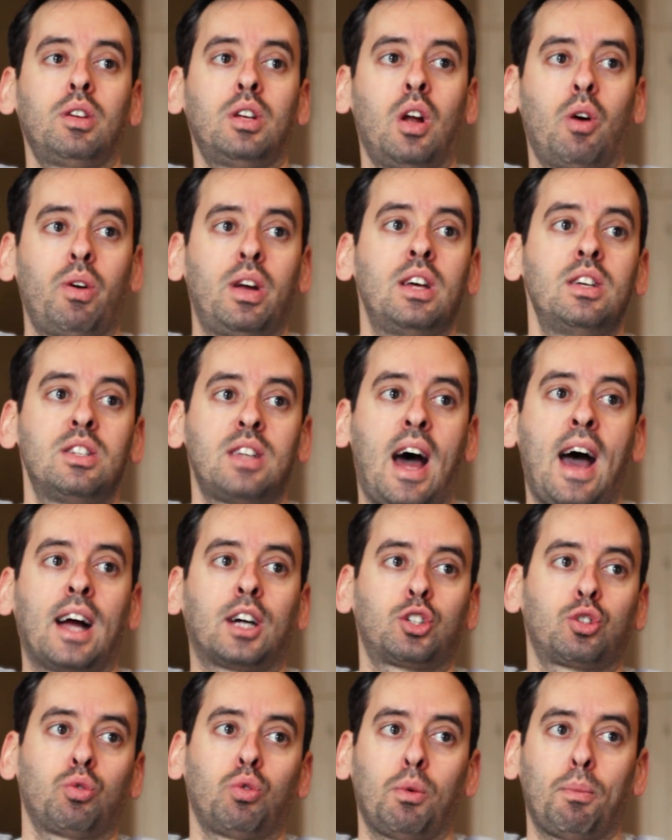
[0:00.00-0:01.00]
you know, his
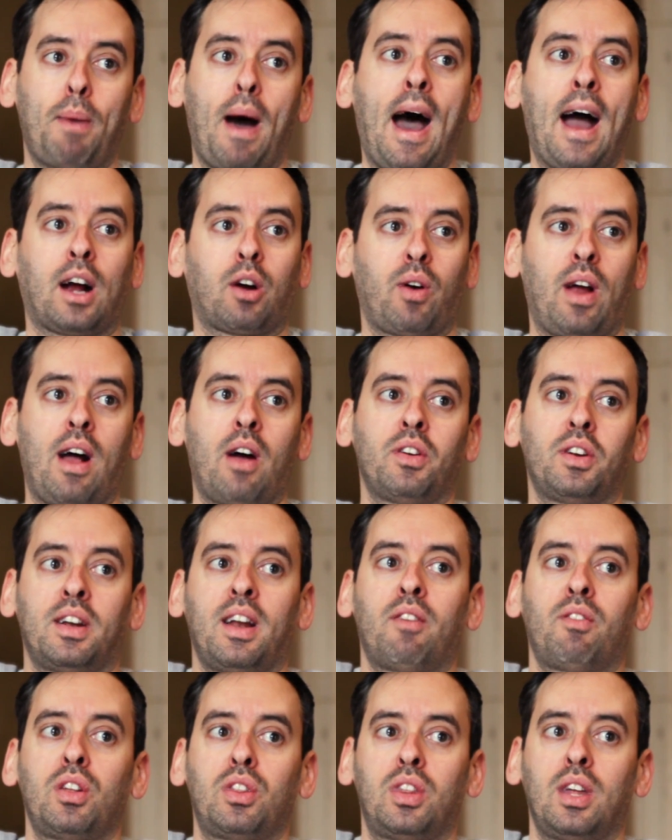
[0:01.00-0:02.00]
actual background
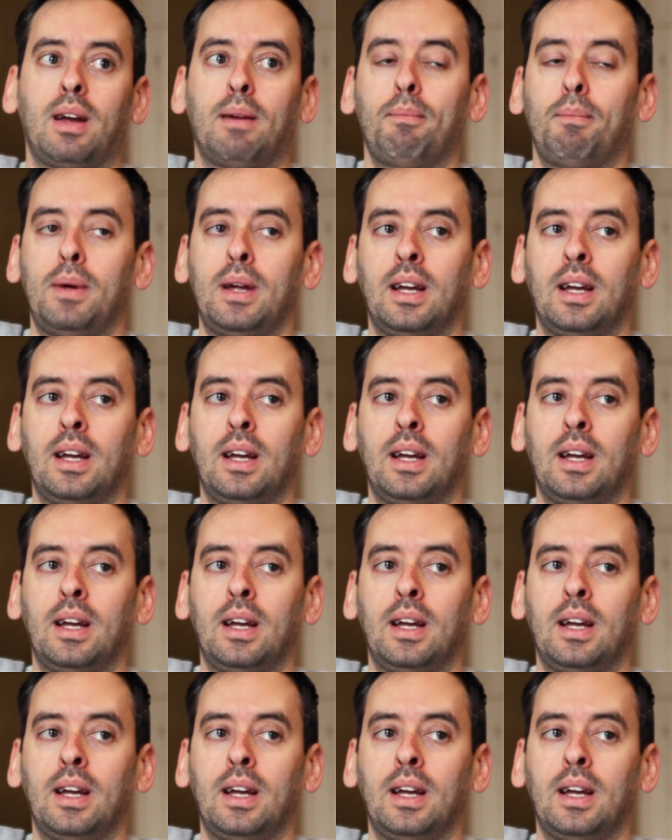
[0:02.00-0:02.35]
and everything,